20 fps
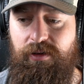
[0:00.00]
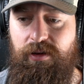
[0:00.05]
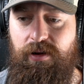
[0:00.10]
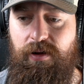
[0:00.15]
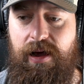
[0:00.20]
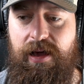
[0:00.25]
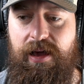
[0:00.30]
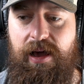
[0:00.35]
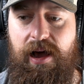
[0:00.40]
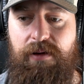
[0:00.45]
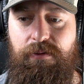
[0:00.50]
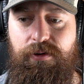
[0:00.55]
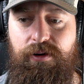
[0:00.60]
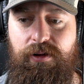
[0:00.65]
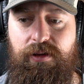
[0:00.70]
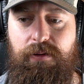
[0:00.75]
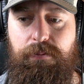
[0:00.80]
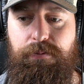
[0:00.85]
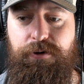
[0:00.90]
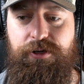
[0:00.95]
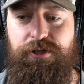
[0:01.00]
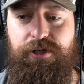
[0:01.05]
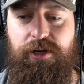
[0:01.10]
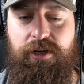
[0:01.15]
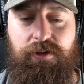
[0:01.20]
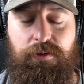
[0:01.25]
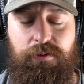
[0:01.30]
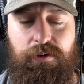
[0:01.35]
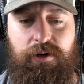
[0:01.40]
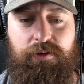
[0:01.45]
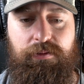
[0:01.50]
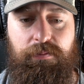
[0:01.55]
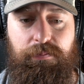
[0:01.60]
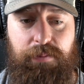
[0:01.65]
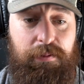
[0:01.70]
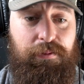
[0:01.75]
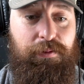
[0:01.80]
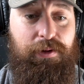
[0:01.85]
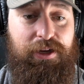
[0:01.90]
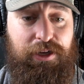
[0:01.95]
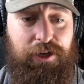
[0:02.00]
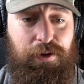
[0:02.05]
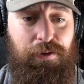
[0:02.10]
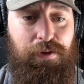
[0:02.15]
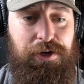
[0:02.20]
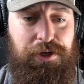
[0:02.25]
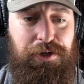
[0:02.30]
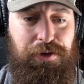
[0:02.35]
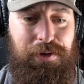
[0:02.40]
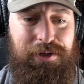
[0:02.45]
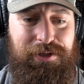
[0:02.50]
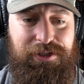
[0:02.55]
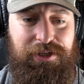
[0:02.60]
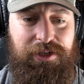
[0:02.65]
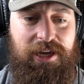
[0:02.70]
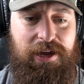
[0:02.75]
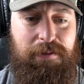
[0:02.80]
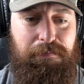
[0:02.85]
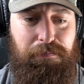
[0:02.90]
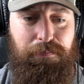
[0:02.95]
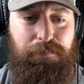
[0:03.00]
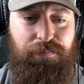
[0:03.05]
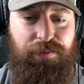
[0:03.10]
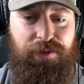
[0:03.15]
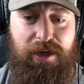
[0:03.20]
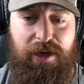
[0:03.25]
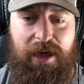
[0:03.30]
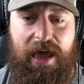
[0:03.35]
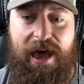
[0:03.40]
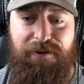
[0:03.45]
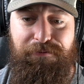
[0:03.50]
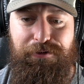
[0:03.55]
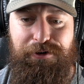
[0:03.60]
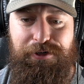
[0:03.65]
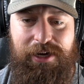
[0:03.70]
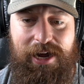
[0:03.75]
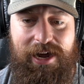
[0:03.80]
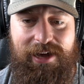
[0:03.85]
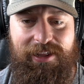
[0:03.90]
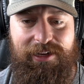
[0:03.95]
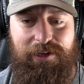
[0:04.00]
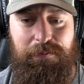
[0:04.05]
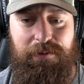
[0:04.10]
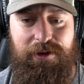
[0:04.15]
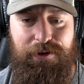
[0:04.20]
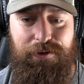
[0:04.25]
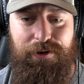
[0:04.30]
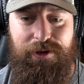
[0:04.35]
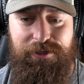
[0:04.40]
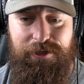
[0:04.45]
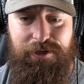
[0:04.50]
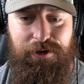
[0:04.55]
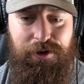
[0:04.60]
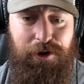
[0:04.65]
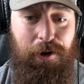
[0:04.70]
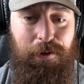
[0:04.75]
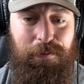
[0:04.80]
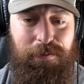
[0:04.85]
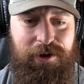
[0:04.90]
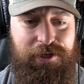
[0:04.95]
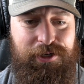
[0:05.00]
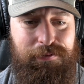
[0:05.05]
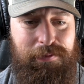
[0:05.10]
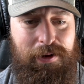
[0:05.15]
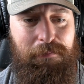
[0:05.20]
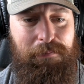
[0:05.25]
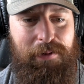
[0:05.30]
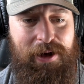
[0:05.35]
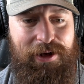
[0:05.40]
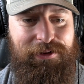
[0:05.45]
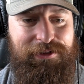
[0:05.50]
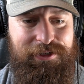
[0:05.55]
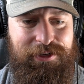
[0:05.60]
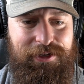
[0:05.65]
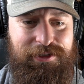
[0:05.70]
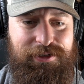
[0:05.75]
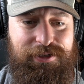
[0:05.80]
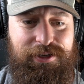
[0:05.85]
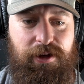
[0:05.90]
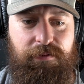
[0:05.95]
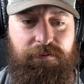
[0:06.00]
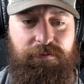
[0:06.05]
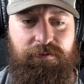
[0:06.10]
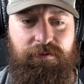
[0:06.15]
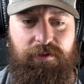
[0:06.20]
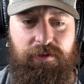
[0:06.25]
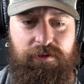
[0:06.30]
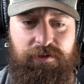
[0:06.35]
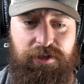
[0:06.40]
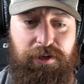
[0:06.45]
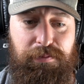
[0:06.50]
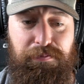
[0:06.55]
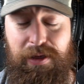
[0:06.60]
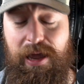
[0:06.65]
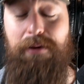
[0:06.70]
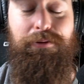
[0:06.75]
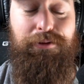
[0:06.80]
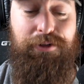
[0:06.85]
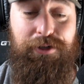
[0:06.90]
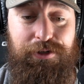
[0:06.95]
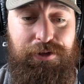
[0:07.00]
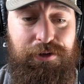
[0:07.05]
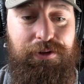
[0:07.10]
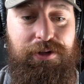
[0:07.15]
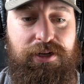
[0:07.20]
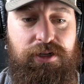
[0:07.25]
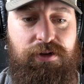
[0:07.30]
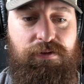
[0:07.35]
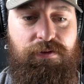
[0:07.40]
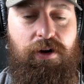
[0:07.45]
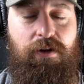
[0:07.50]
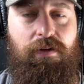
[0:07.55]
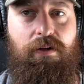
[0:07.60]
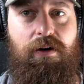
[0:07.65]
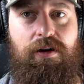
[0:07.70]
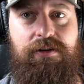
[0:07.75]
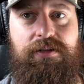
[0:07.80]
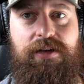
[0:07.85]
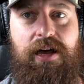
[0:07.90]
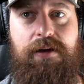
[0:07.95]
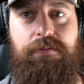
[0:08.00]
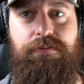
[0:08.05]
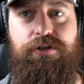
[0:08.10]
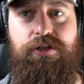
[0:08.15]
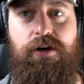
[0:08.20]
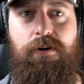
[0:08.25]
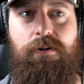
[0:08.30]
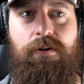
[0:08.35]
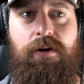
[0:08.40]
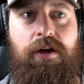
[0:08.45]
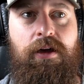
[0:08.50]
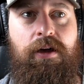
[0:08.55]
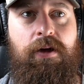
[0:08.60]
I really appreciate the work that people like you are doing to keep the average guy like me who doesn't know much about policy and stuff to be able to do this for a long time. So